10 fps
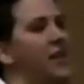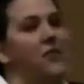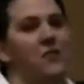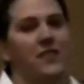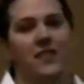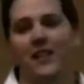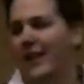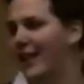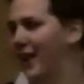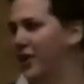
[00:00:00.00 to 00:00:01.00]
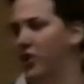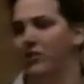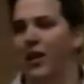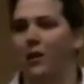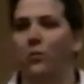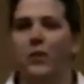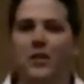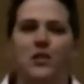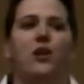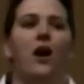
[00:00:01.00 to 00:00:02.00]
Seeing the facility, like Joe said,
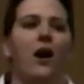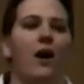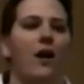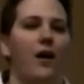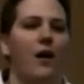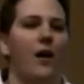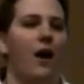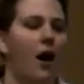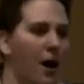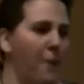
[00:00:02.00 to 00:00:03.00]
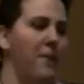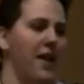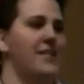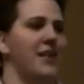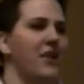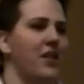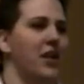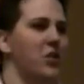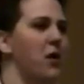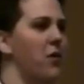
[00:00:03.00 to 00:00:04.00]
we saw amazing
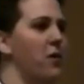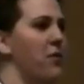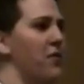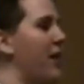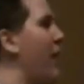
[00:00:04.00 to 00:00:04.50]
things while we were